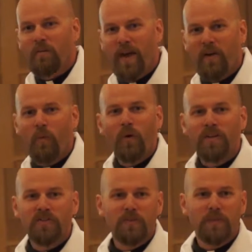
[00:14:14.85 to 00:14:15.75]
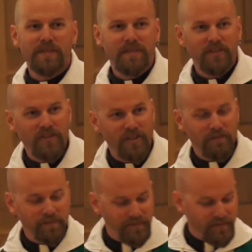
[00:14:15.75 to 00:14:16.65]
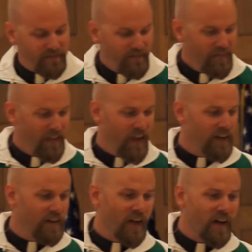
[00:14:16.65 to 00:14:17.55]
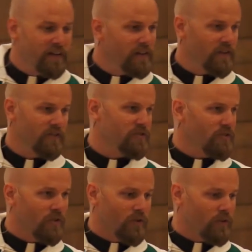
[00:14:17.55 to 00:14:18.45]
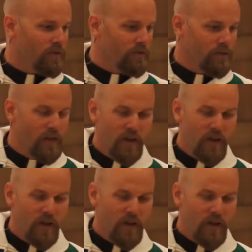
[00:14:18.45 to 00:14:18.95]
matter what your position on gun control,